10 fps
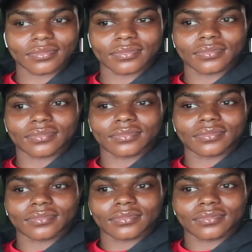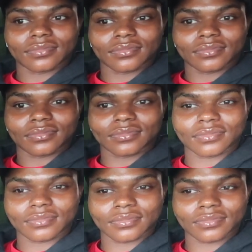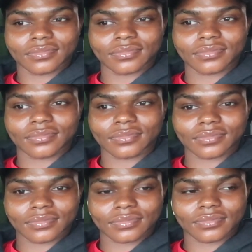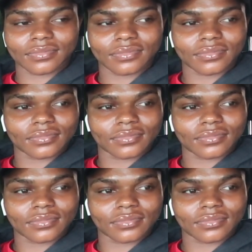[no speech]